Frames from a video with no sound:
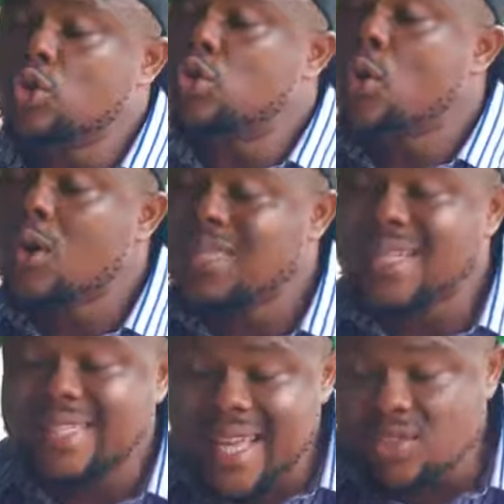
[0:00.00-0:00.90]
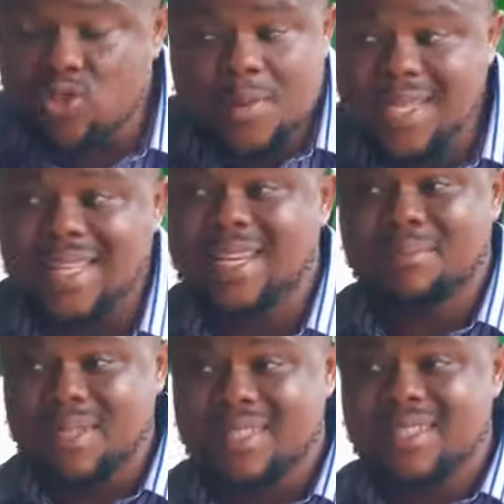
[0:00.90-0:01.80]
you know what it takes to be a
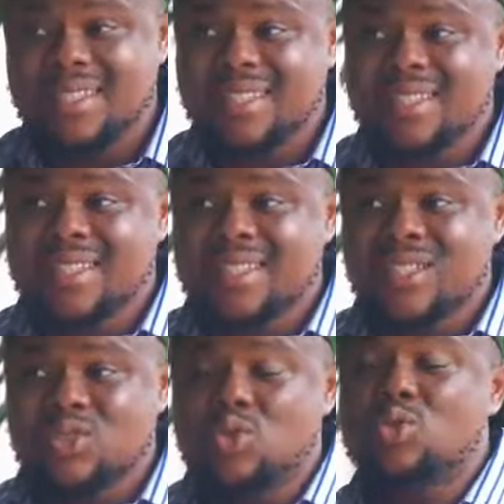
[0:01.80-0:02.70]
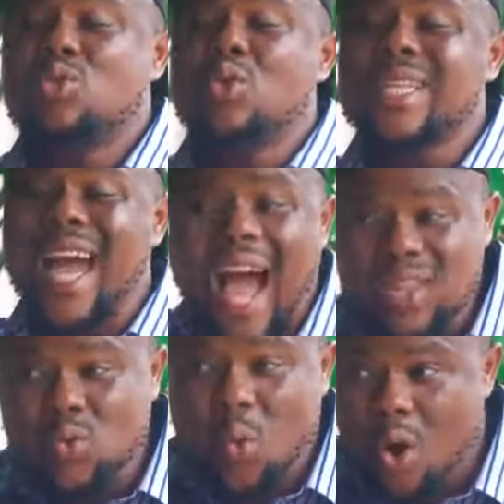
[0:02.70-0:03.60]
celebrity? Do you know the
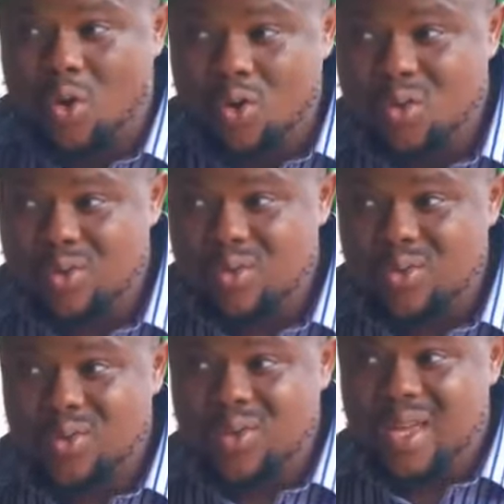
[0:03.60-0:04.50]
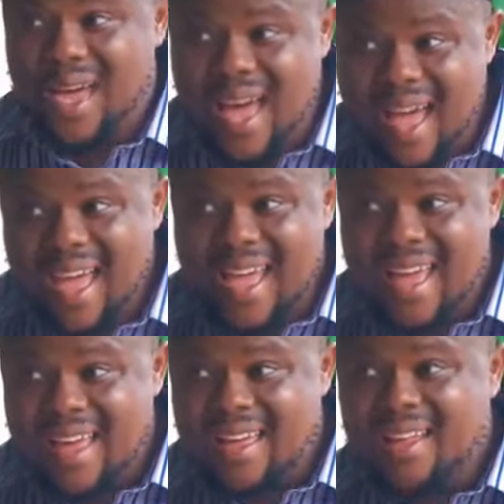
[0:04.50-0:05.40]
hard work? Eh?
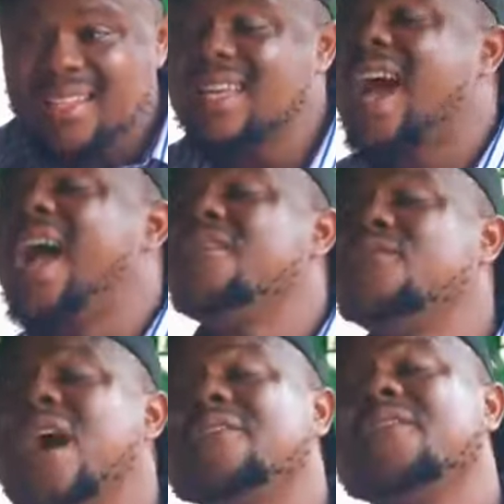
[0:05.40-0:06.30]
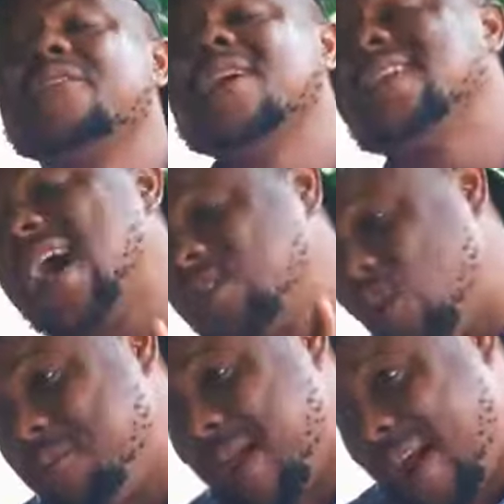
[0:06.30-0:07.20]
See, I even have a failed
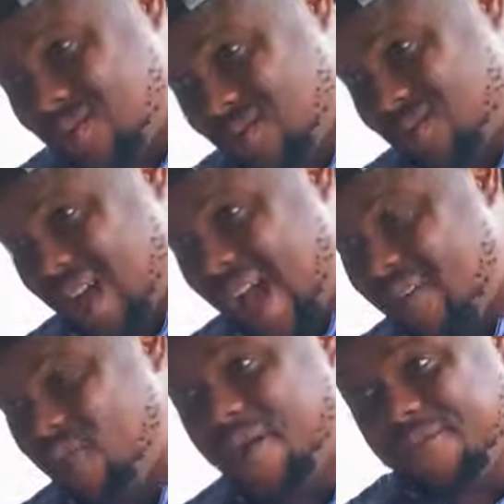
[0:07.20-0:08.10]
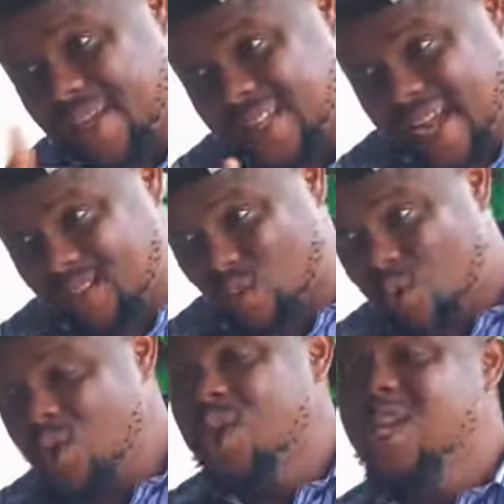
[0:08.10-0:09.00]
actor in my house. I have one failed actor.
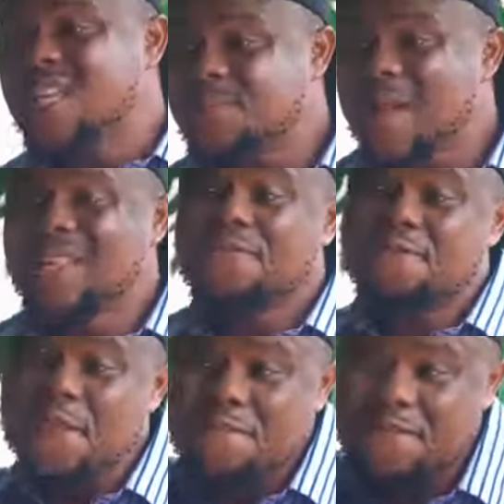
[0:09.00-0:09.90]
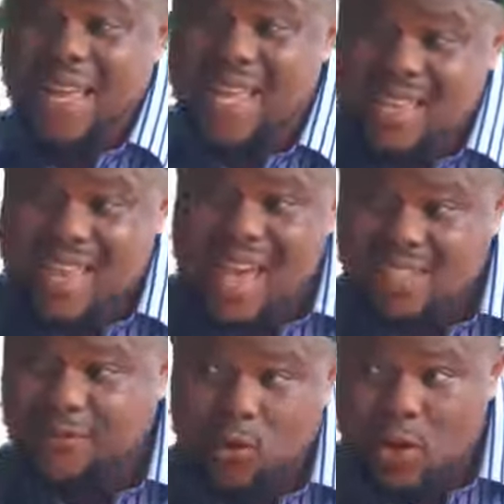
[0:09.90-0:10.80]
He spent 15
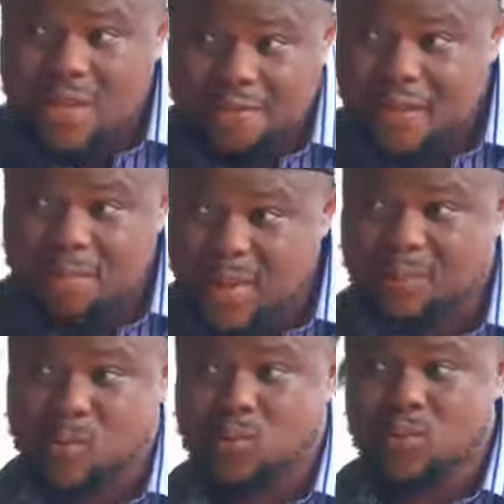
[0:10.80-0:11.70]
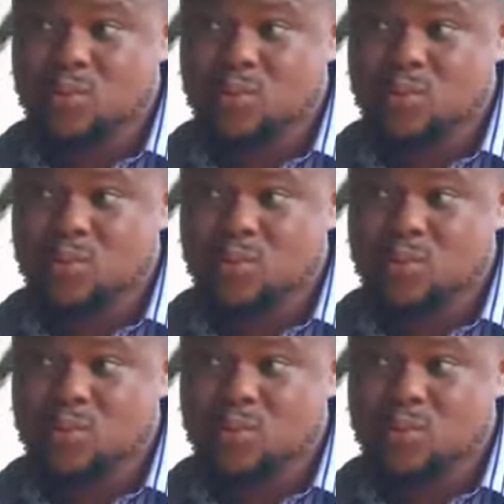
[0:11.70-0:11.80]
years following film people.